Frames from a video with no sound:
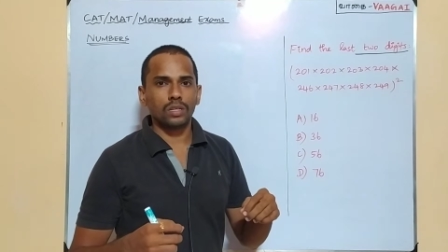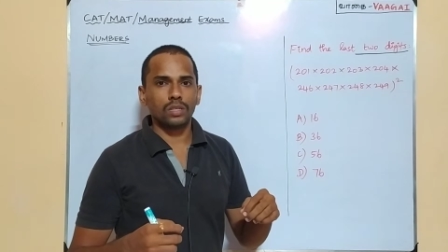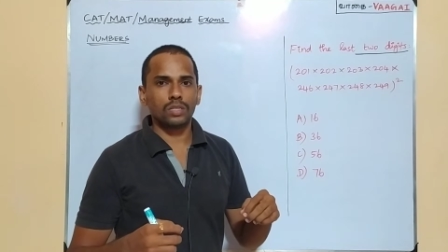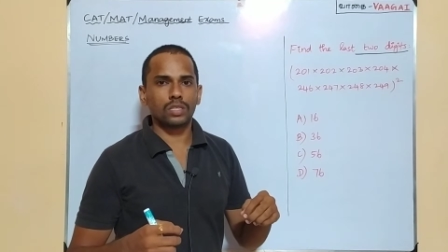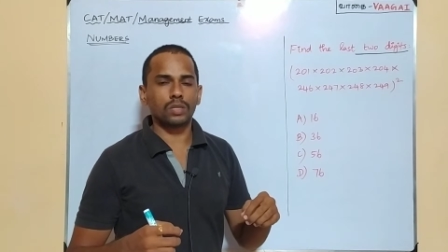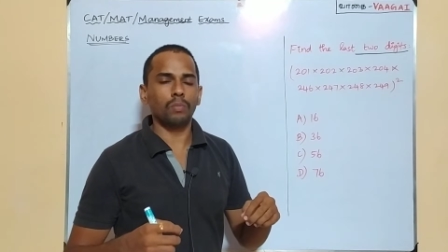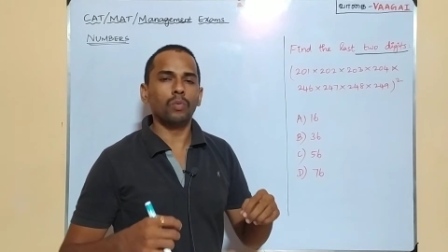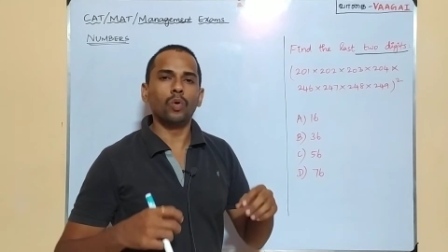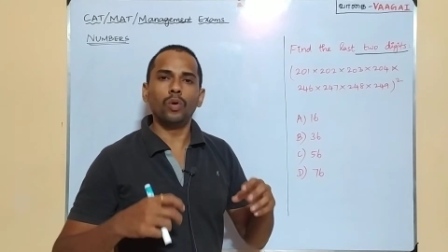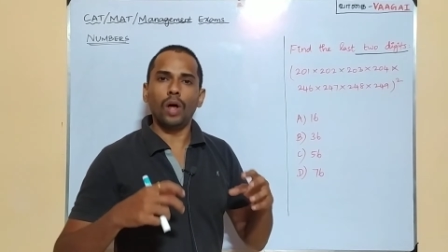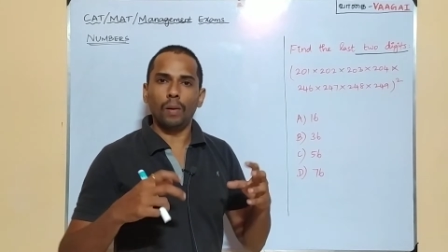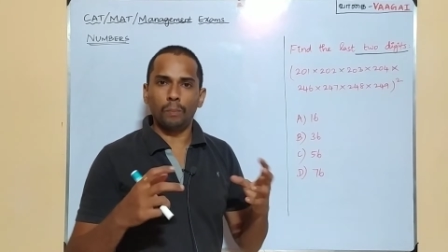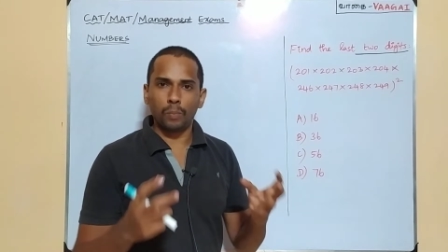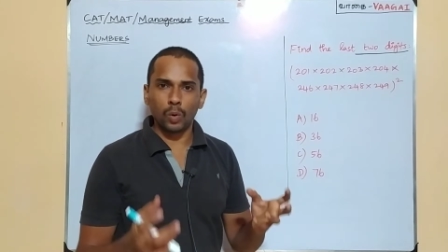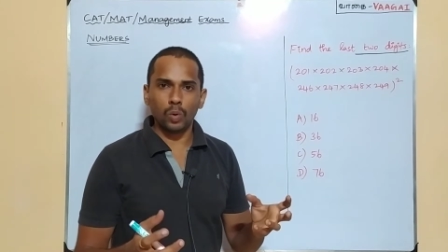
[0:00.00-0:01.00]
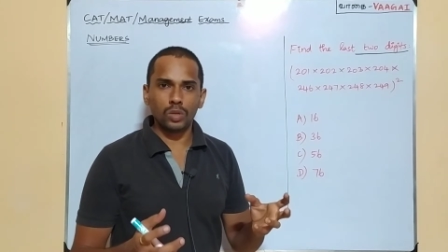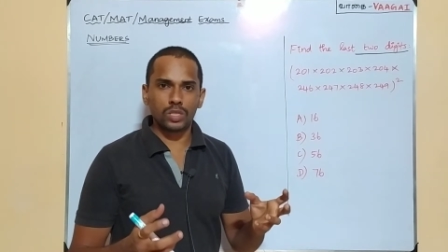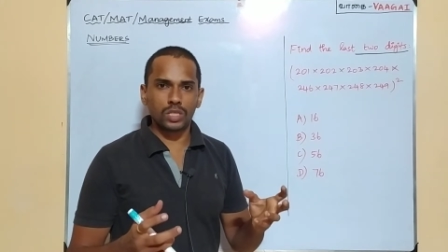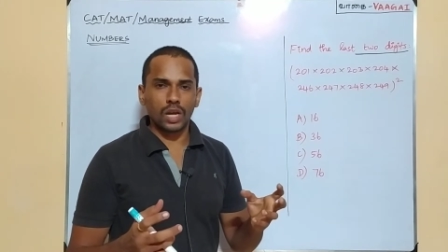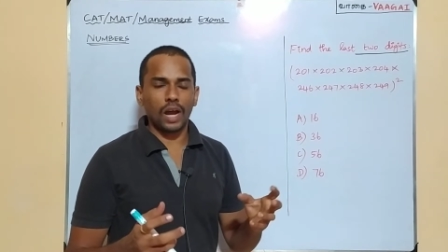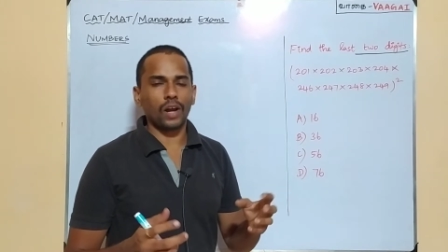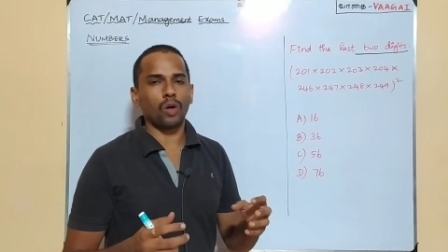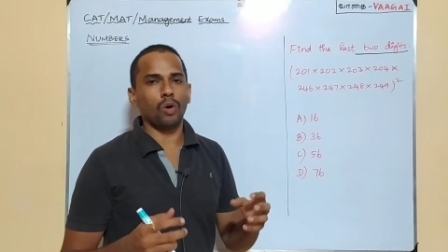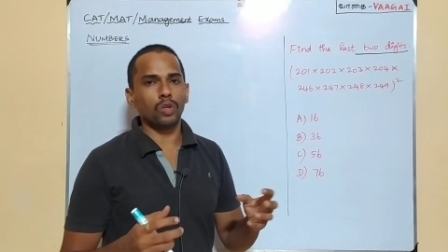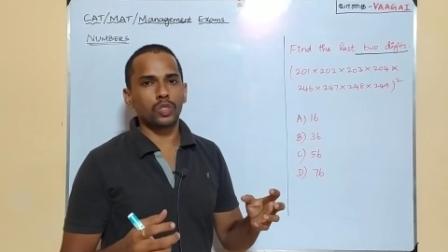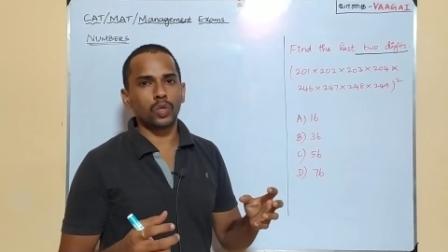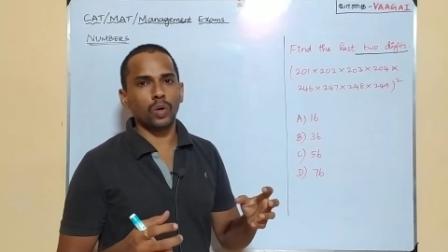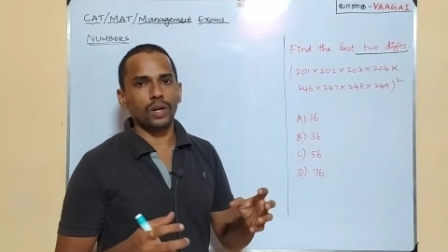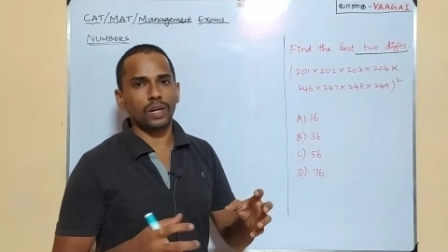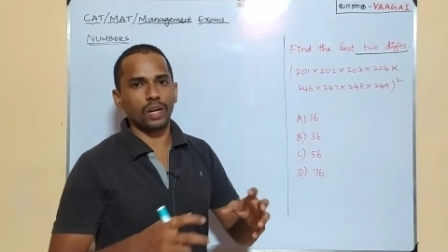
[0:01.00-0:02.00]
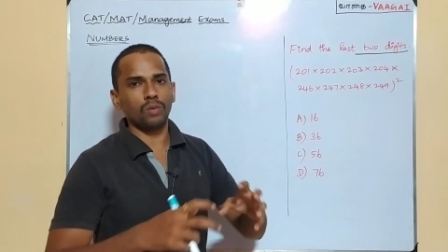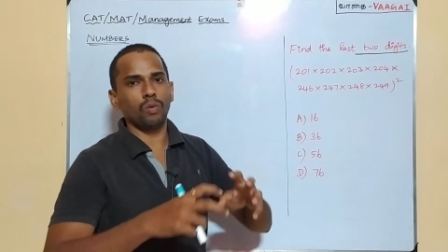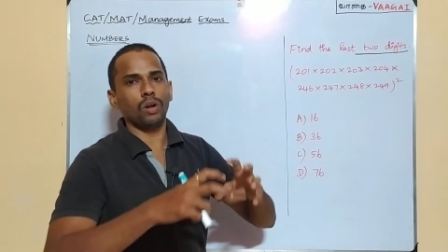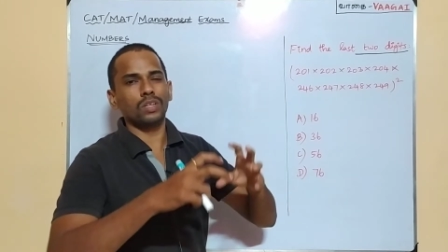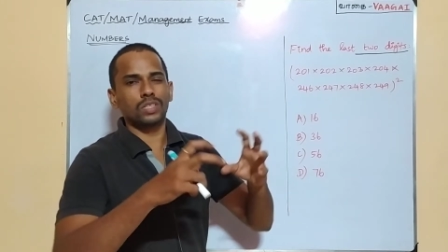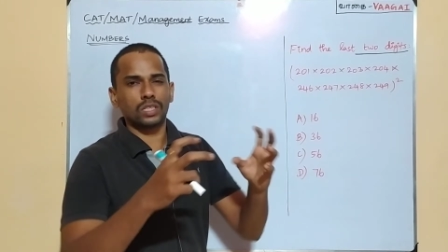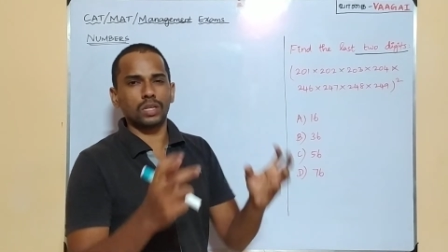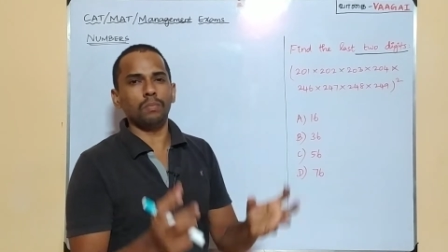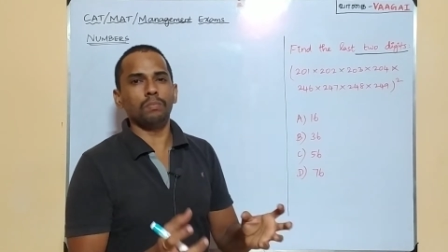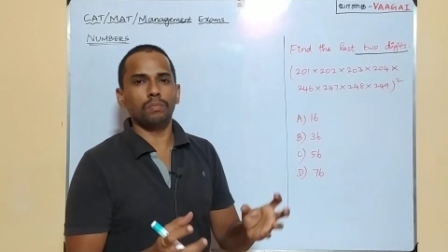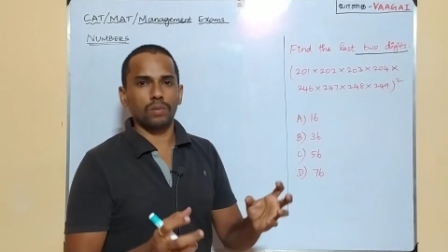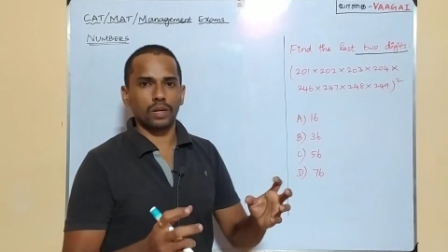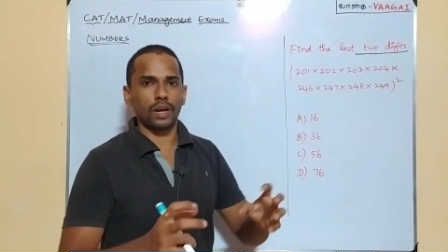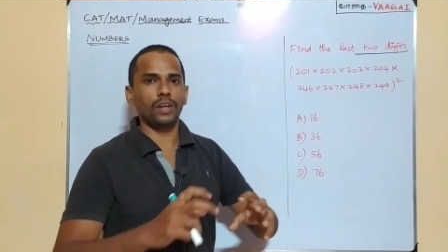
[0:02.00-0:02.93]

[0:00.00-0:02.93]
some good approach and also it involves some